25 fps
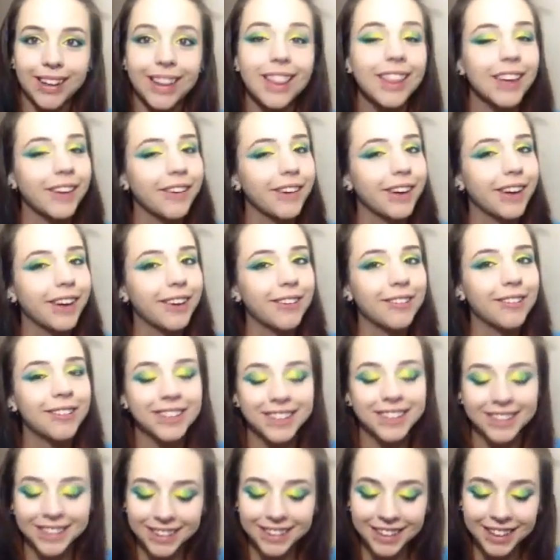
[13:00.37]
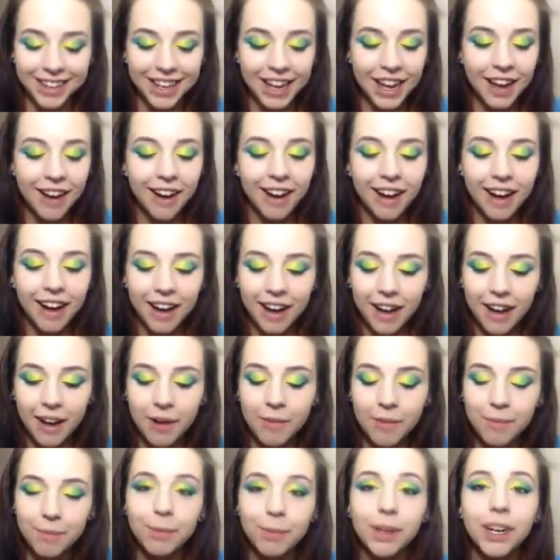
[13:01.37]
There we go.
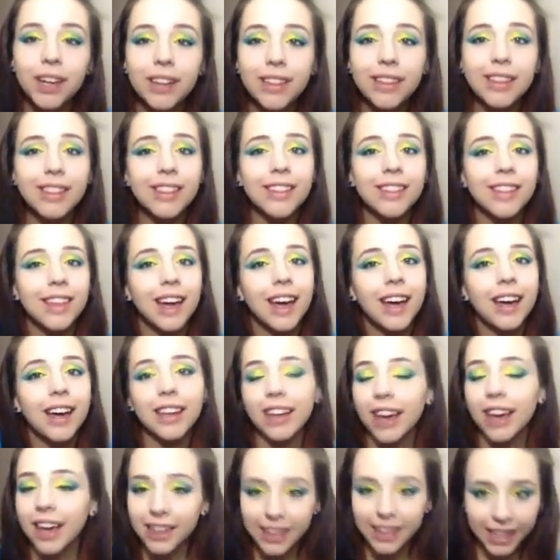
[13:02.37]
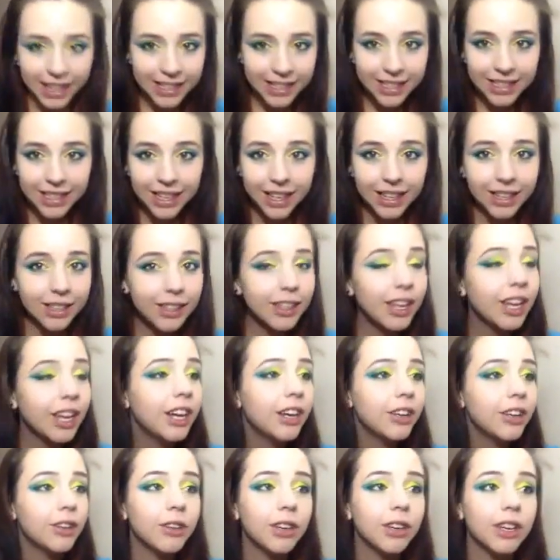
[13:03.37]
But other than that, yeah, that's done.
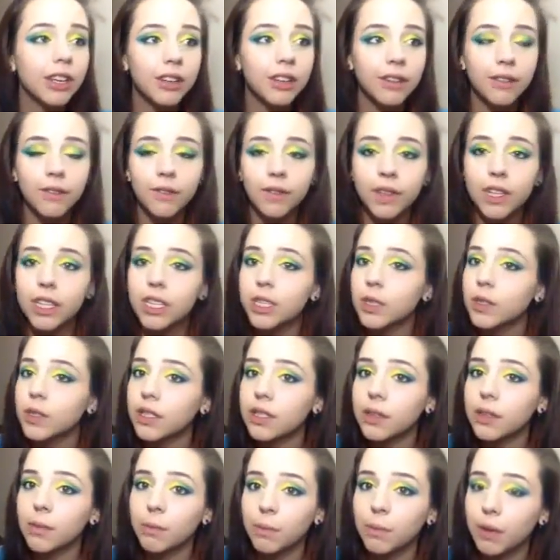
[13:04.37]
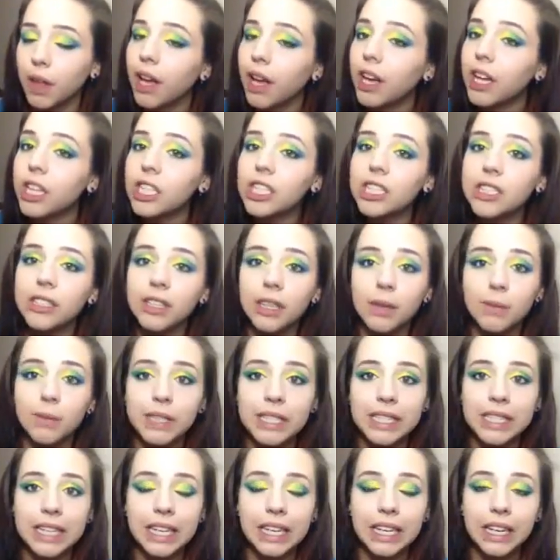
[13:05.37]
You can finish with some blush,
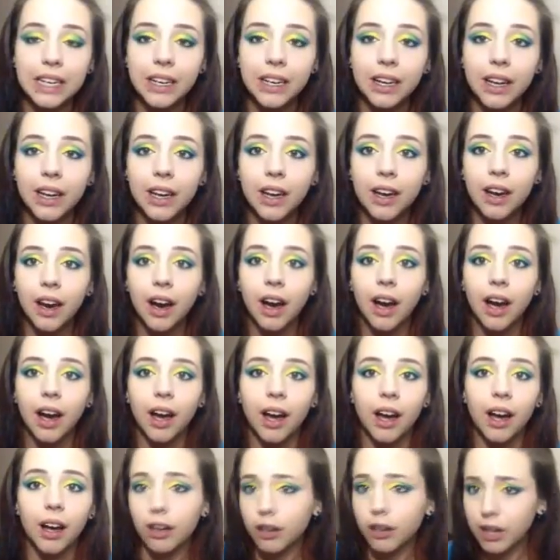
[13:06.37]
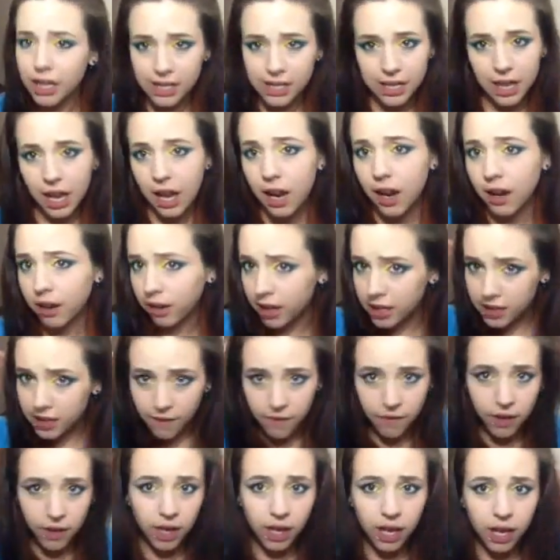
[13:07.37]
lipstick, crazy
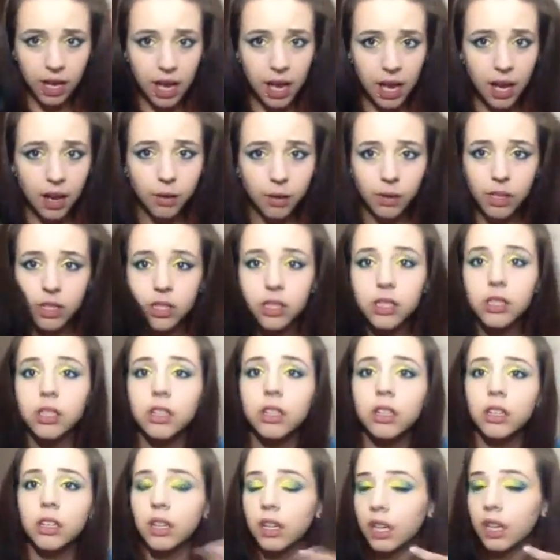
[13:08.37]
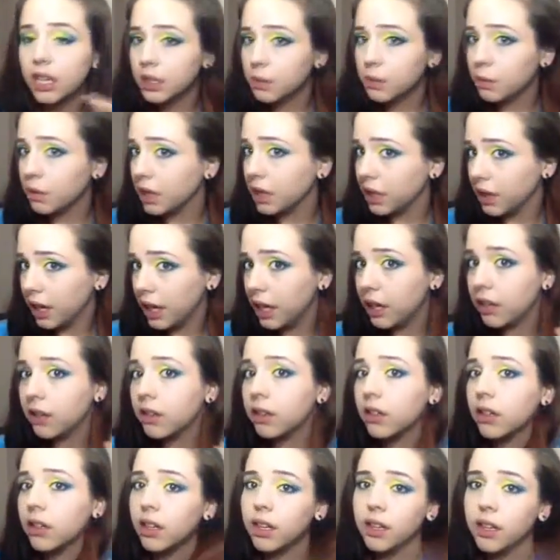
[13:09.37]
funky hair, which it's pretty late.
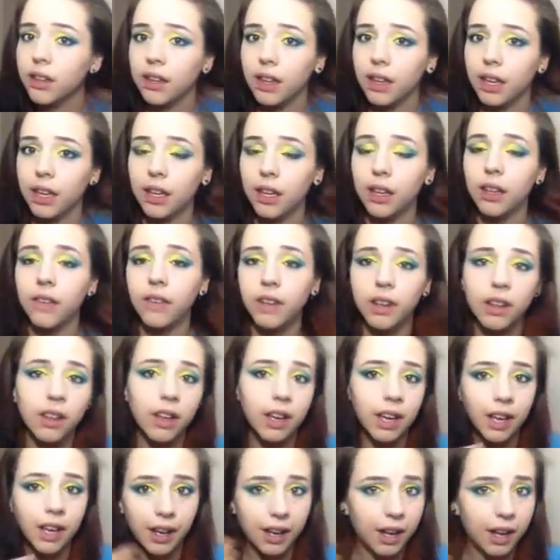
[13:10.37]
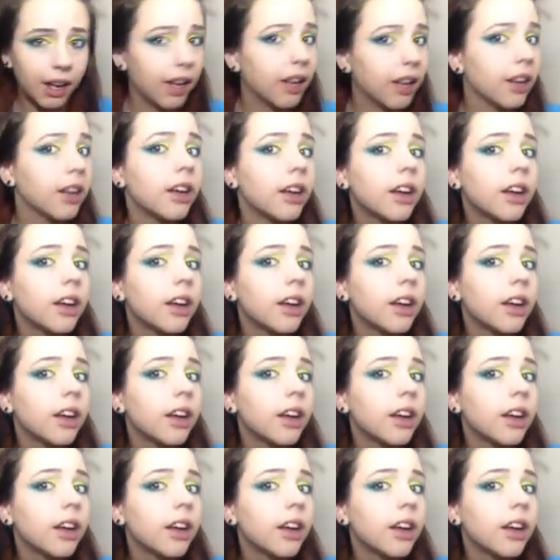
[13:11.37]
It's like 11 o'clock at night.